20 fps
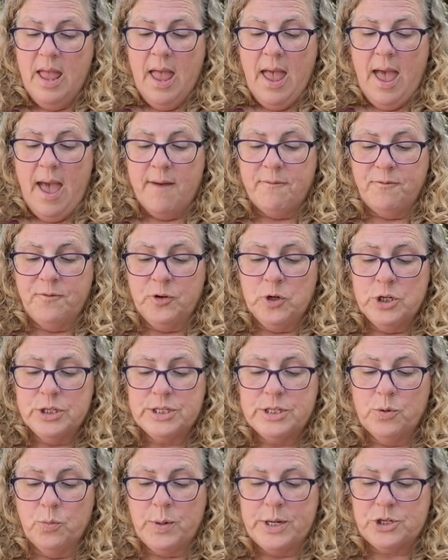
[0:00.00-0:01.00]
At
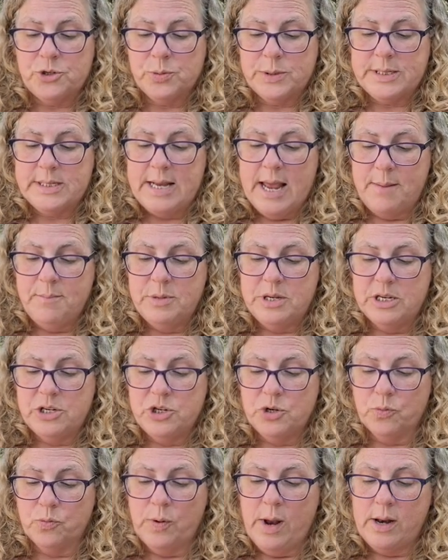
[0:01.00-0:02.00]
first the witch was tempted
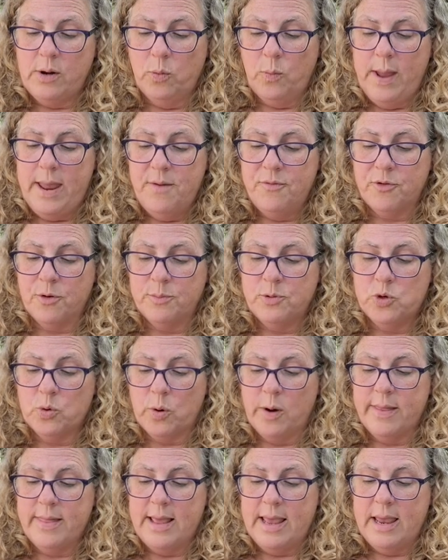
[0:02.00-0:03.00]
to run away from
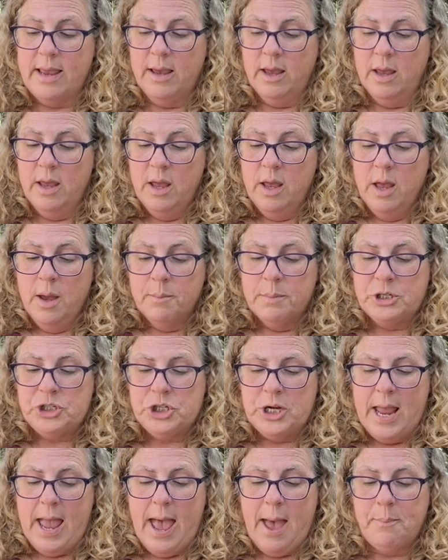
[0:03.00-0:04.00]
Dorothy, but
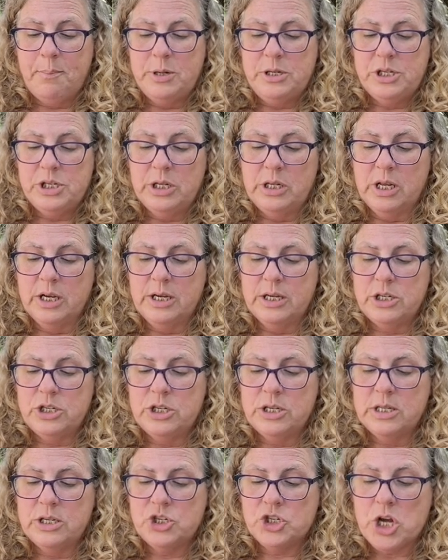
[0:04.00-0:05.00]
she happened to look
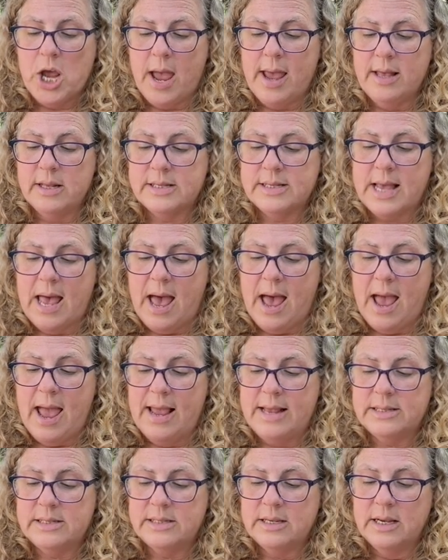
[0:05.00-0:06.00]
into the child's
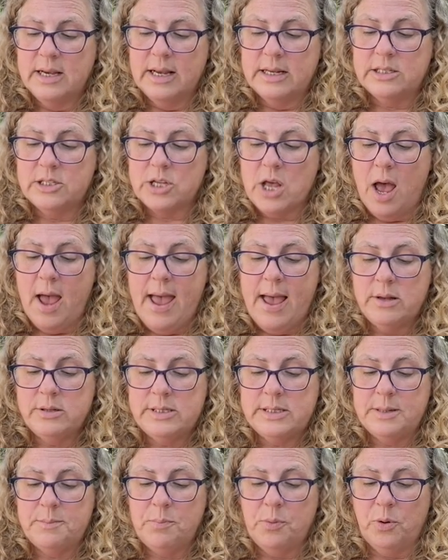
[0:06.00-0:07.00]
eyes and saw how
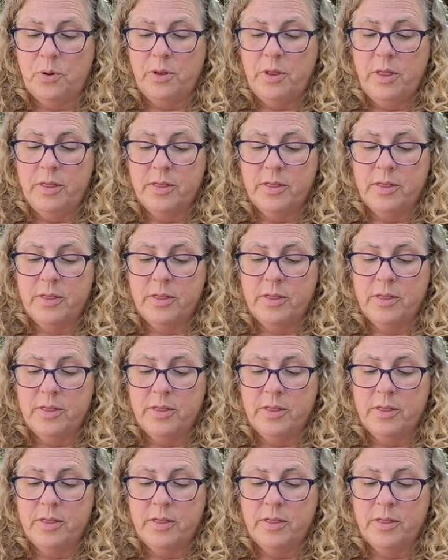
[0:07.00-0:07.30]
simple